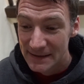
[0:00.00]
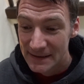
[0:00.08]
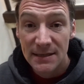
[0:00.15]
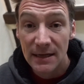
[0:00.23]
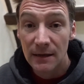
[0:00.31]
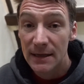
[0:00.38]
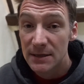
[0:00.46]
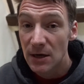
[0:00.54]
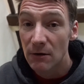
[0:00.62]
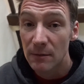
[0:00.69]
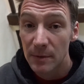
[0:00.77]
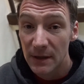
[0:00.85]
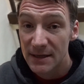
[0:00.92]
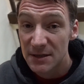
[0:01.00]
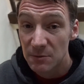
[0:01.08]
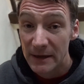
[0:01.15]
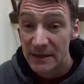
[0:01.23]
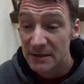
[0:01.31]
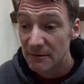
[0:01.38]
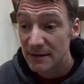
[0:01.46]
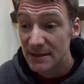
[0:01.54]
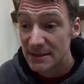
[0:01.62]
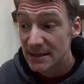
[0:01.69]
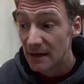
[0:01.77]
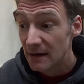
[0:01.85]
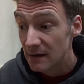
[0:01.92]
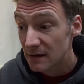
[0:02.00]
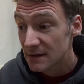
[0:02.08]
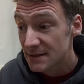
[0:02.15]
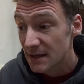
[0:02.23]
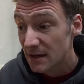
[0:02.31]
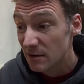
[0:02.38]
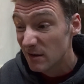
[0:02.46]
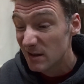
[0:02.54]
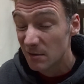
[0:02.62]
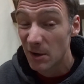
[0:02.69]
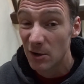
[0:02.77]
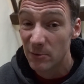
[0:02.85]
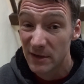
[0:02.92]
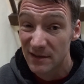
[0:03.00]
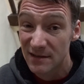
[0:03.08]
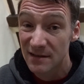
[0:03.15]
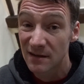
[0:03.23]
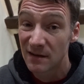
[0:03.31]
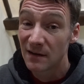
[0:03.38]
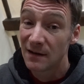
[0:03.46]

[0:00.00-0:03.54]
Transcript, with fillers: Still, it's horrible and it's winter and it's dark, so at the moment,